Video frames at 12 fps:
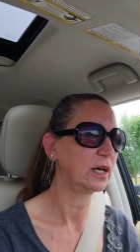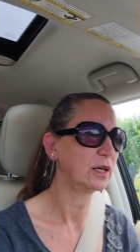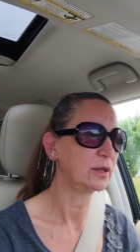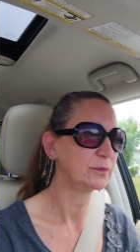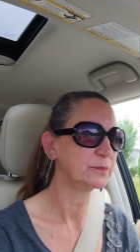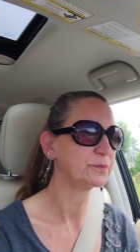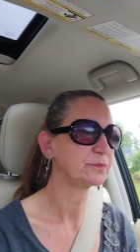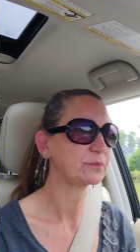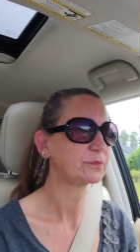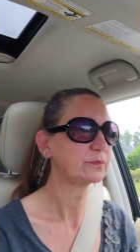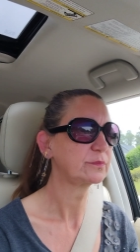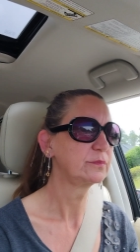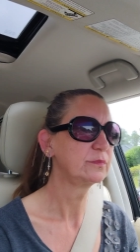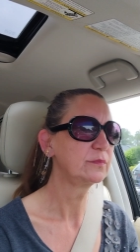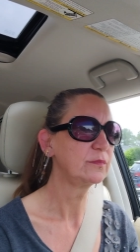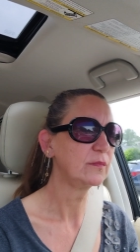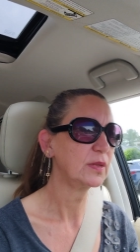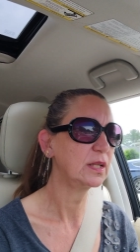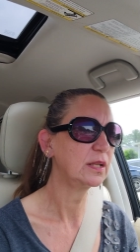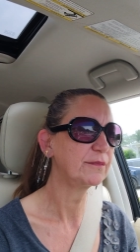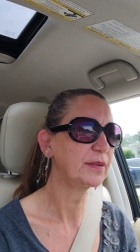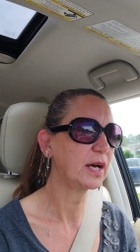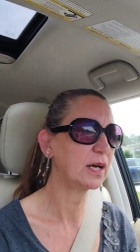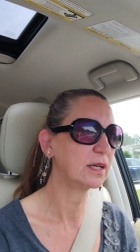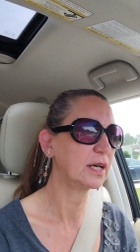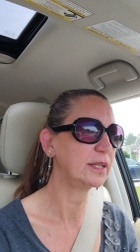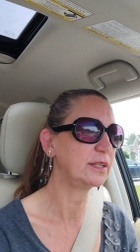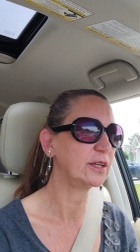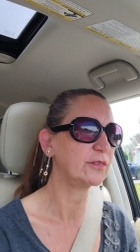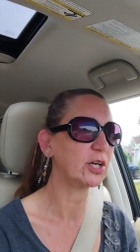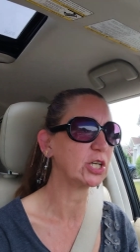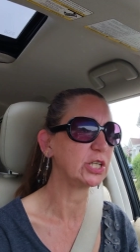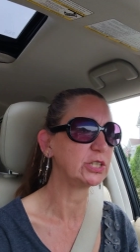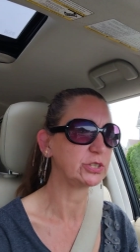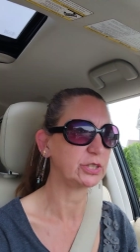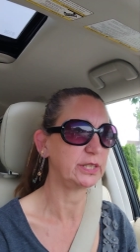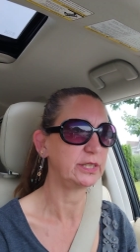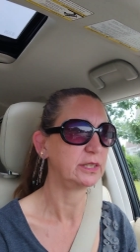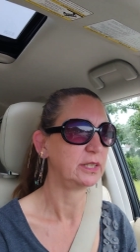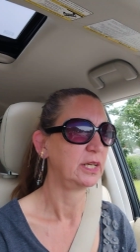Um, he loved the idea of our country